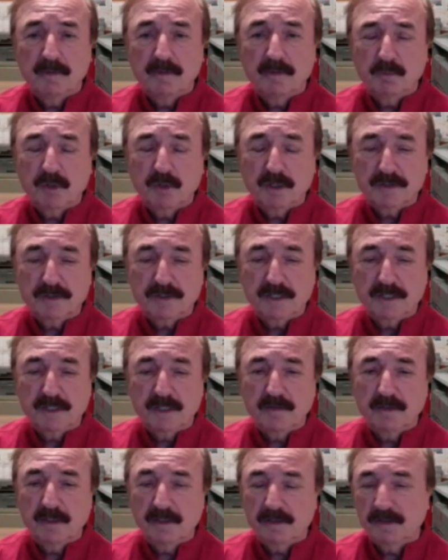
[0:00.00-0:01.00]
brought us
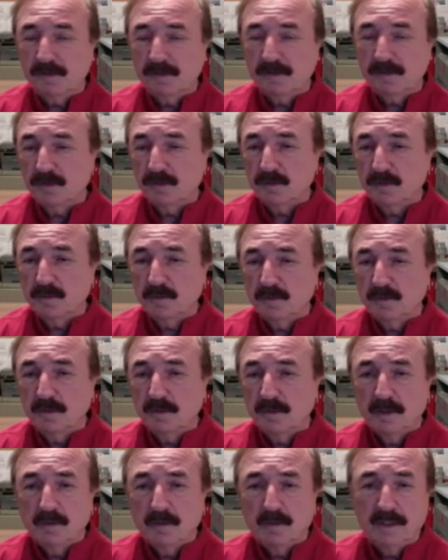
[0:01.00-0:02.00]
out to do
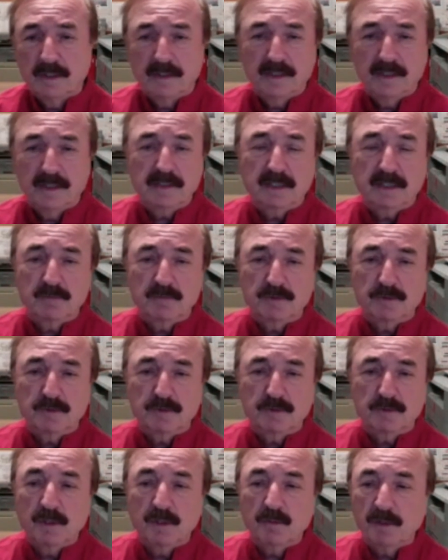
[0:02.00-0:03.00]
what at that time was
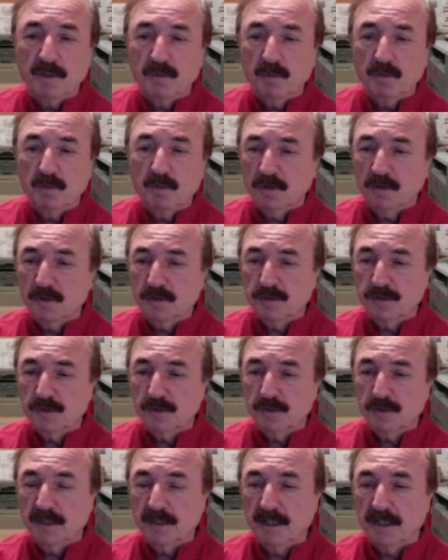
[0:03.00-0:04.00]
a runaway roller
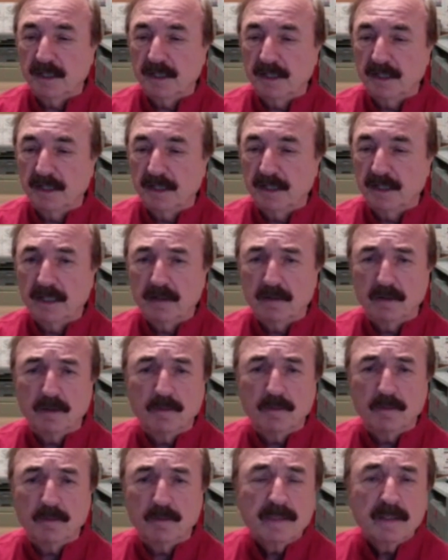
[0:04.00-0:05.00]
coaster by
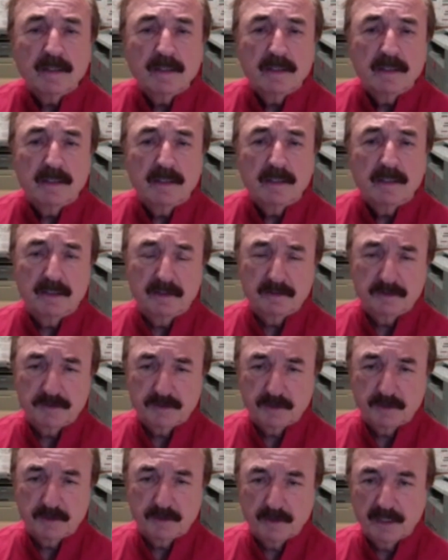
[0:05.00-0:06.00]
Arrow. And
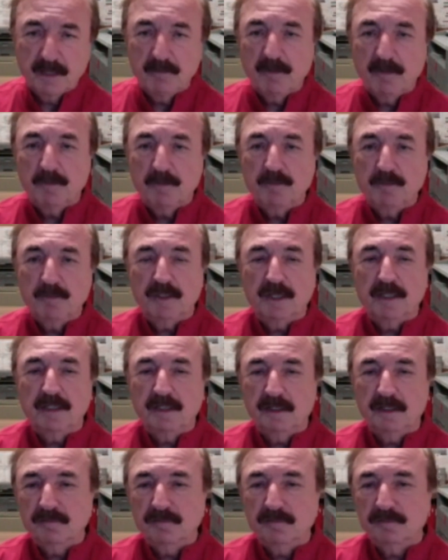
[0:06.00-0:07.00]
so I came up with the
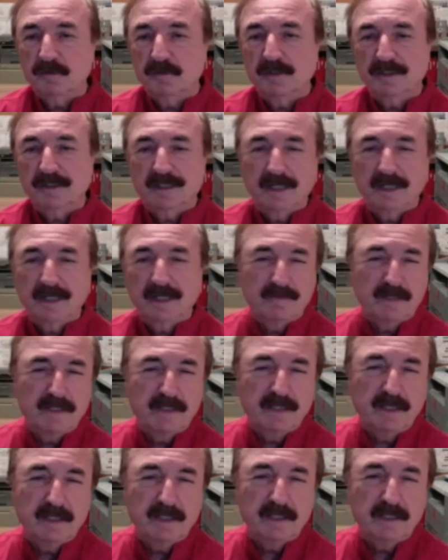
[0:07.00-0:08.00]
idea for kind of an
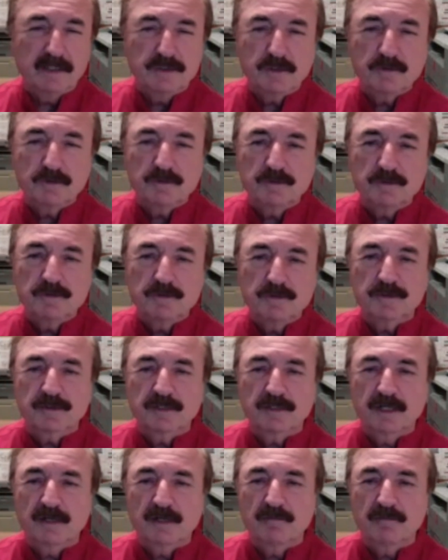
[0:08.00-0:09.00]
Indiana
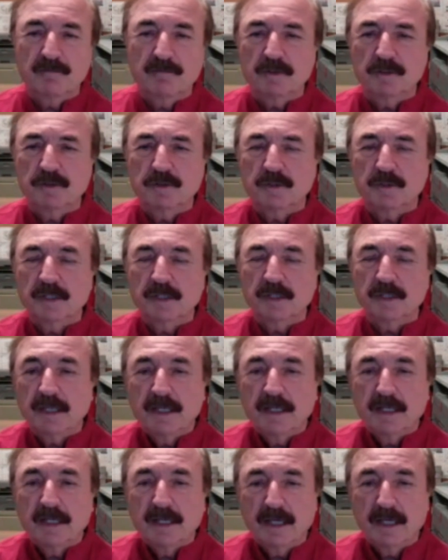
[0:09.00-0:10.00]
Jones kind of a look to it,
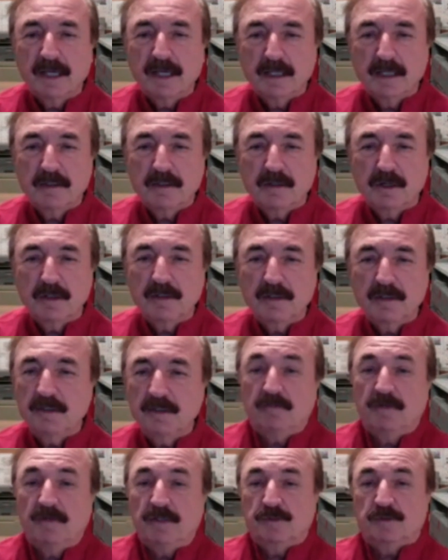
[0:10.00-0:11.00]
and called
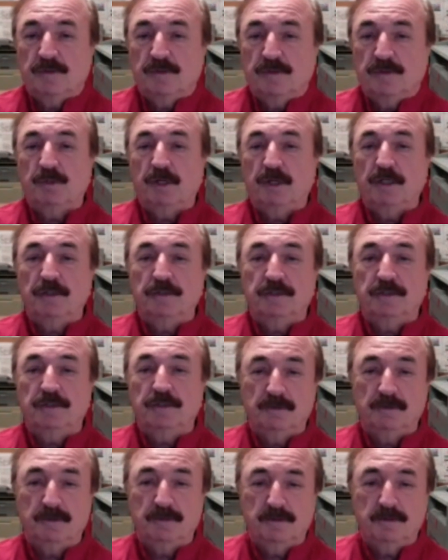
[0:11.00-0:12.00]
it the Adventure Express.
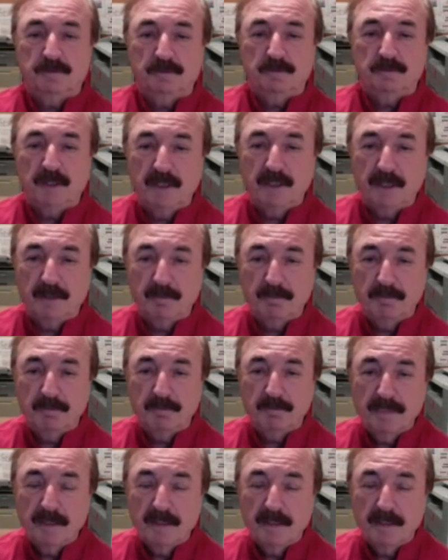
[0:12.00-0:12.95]
That was my name.